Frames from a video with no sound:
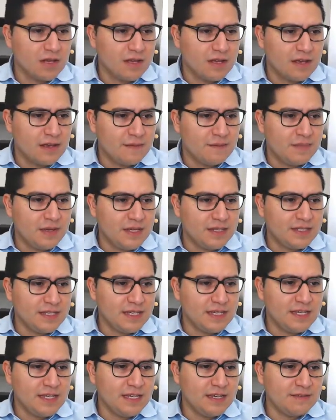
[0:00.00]

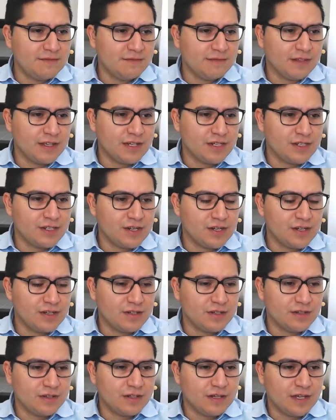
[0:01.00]
PCE inflation,
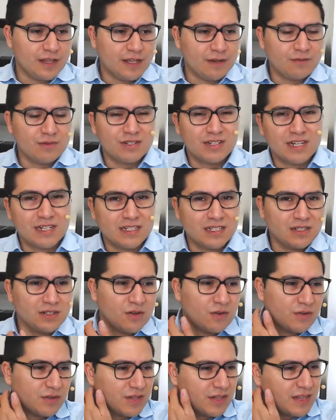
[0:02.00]
I think we're slightly
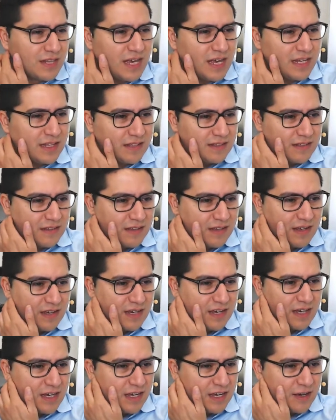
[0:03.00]
lower than that.
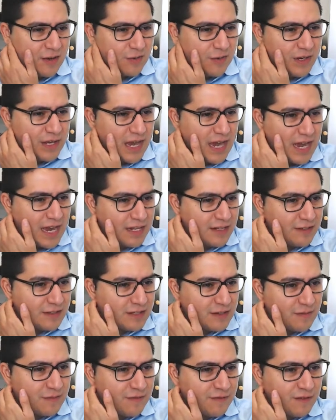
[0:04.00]
We had
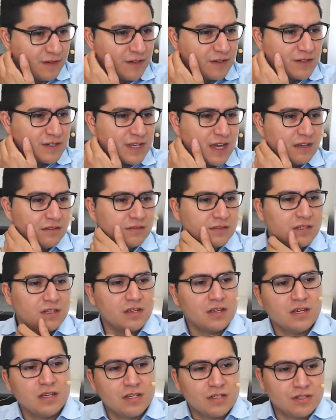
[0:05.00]
some figures out
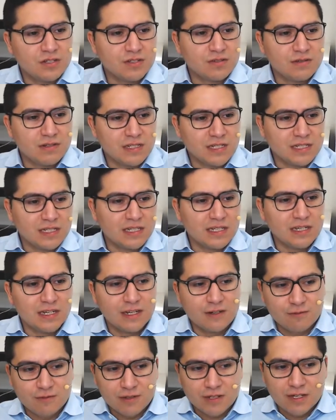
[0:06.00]
just recently,
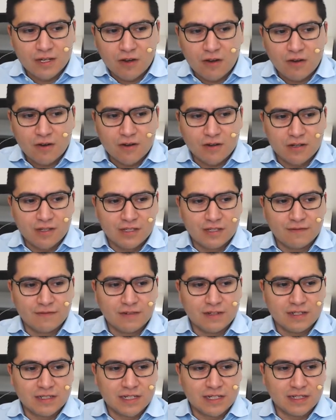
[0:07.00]
and we are
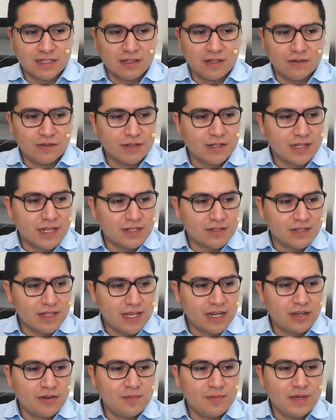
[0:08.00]
definitely slightly lower than that, so that
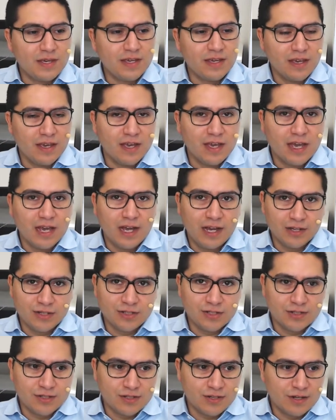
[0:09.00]
could be a
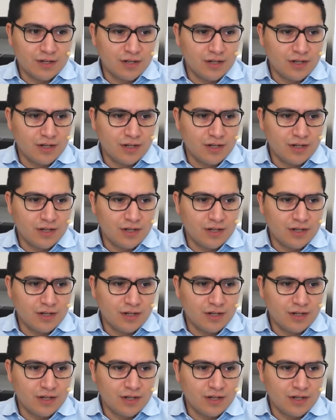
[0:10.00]
concern.